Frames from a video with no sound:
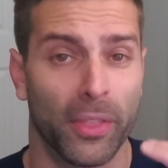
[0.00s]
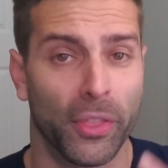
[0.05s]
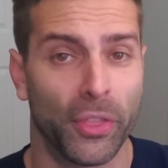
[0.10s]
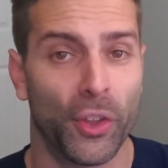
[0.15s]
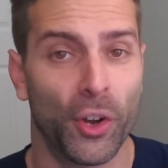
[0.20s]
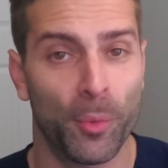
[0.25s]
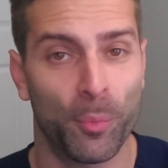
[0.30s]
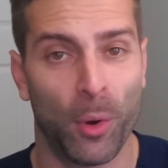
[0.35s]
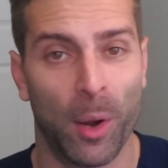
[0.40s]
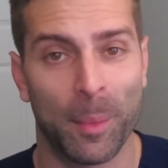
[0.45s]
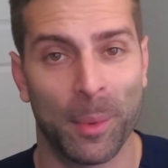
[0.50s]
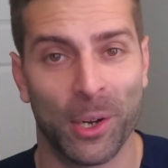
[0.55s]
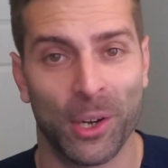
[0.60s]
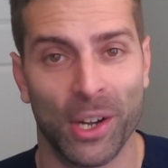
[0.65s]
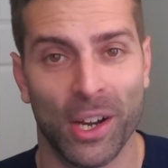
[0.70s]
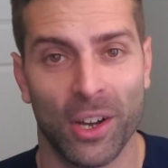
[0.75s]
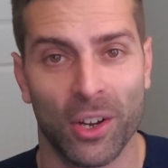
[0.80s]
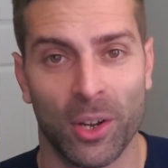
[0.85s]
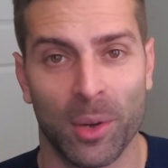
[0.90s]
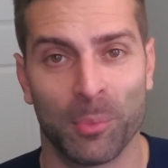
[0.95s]
third
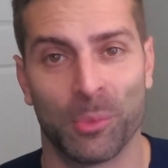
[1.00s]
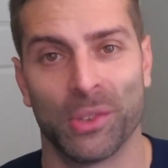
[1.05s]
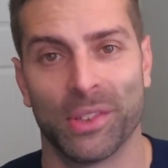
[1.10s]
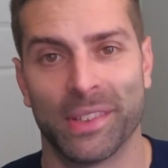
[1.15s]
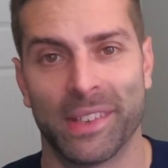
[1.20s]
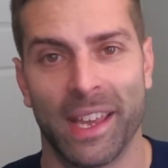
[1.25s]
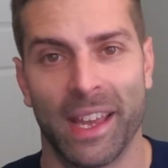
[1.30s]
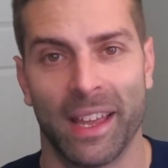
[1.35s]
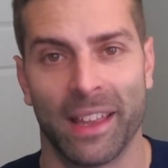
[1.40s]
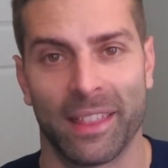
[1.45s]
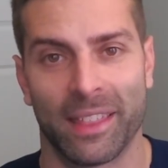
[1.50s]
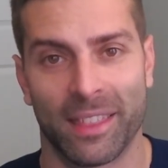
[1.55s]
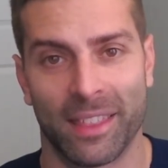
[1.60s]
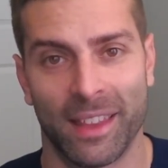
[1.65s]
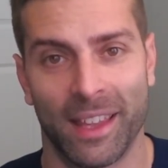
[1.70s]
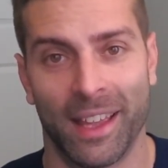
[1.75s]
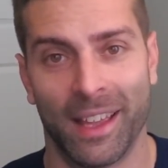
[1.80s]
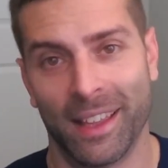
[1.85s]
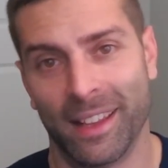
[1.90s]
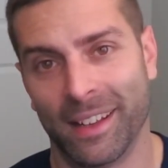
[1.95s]
primary outcome was death,
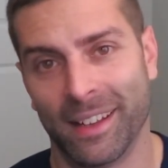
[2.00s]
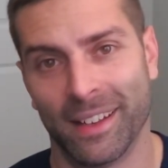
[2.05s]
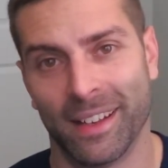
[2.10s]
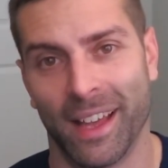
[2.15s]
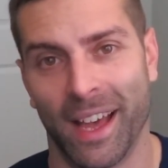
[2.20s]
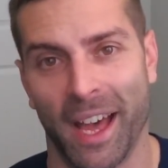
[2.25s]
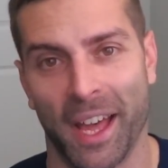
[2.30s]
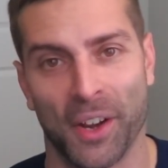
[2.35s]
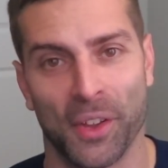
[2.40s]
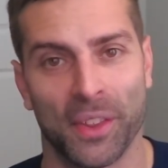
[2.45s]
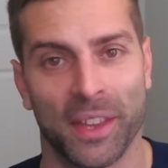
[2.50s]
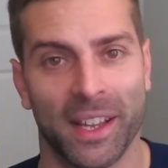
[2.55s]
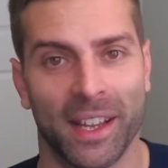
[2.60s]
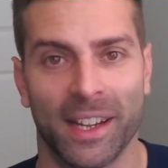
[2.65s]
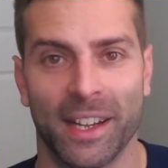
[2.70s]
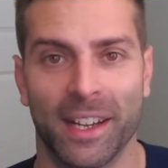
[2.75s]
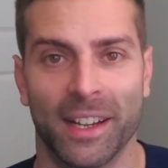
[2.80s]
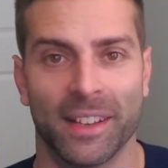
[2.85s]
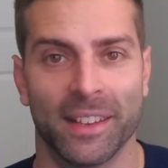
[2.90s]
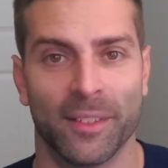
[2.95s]
and I don't think
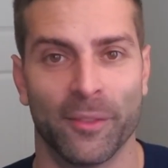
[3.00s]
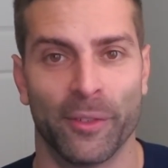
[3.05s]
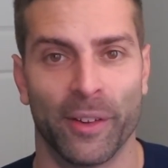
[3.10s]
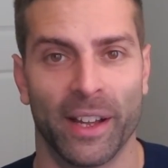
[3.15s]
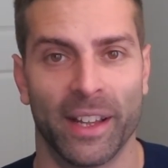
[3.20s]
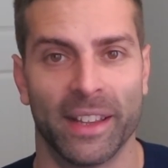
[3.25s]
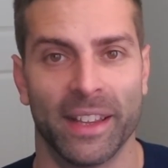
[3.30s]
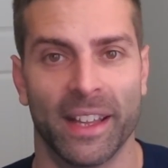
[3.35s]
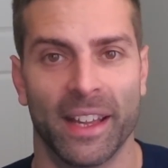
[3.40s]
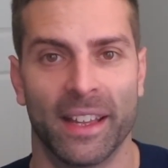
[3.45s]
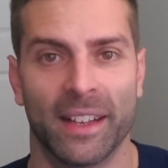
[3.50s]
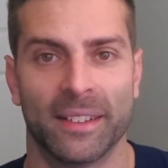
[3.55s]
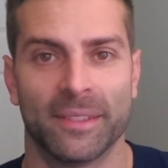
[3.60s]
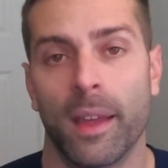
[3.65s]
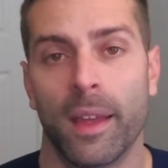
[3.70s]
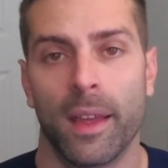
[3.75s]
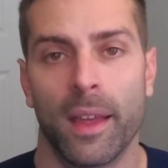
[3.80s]
I need to define that.